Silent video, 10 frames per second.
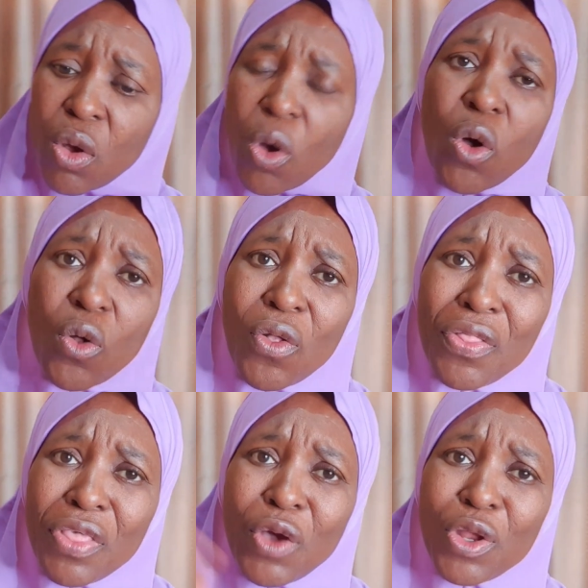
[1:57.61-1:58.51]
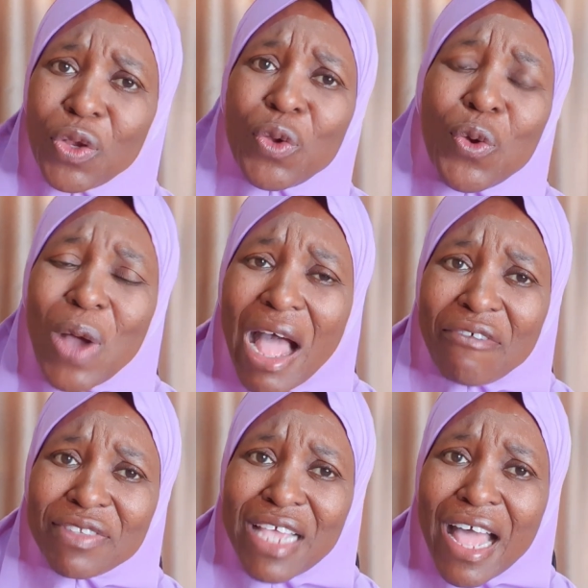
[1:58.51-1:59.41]
oh, they're going to go
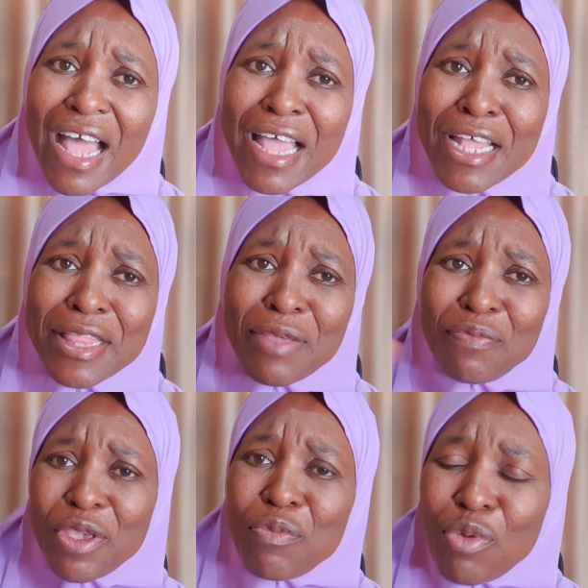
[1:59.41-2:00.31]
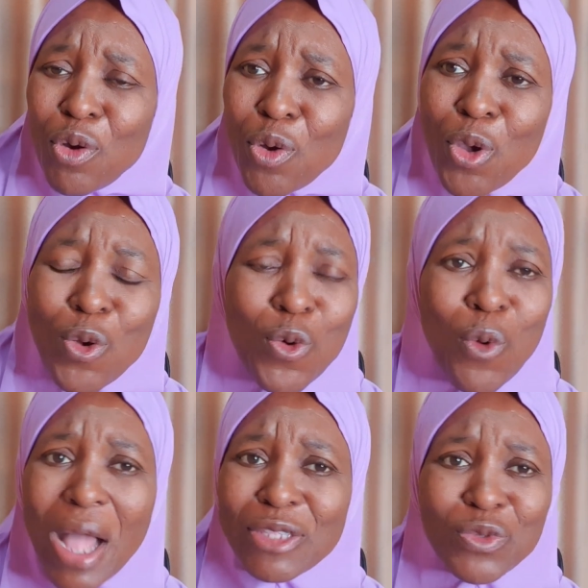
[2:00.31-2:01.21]
after the people who are